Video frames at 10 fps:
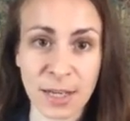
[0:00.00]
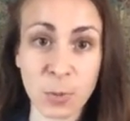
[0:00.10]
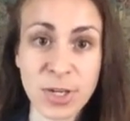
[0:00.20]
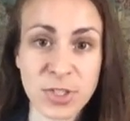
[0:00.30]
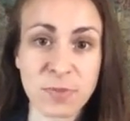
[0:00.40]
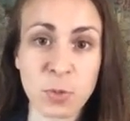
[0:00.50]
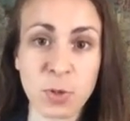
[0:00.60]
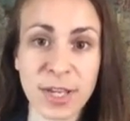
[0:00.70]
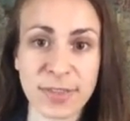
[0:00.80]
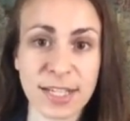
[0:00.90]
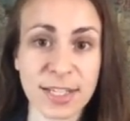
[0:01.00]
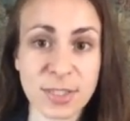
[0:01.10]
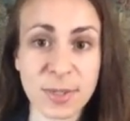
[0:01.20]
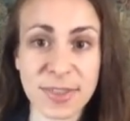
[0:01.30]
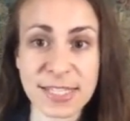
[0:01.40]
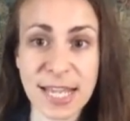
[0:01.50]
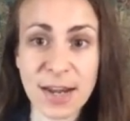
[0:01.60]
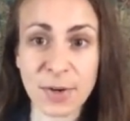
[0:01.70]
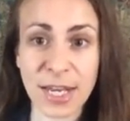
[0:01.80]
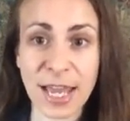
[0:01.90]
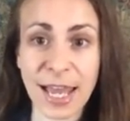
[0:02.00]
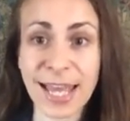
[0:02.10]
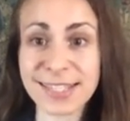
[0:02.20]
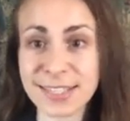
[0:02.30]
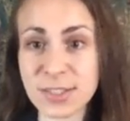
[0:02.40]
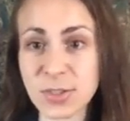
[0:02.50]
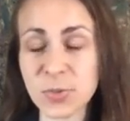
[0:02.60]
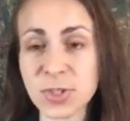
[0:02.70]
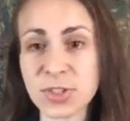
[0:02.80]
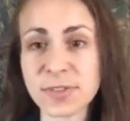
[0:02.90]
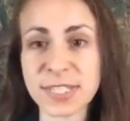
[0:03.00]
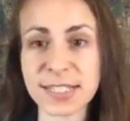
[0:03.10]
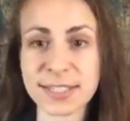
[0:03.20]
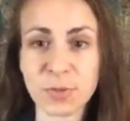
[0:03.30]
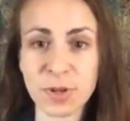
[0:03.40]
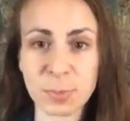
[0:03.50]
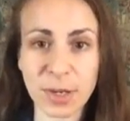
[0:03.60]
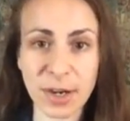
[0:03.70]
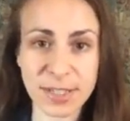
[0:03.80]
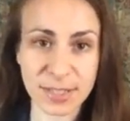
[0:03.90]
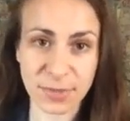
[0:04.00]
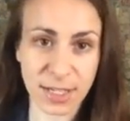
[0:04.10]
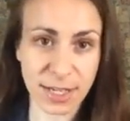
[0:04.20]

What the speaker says: Now, much of the work that I do in this area has to do with using different parts of the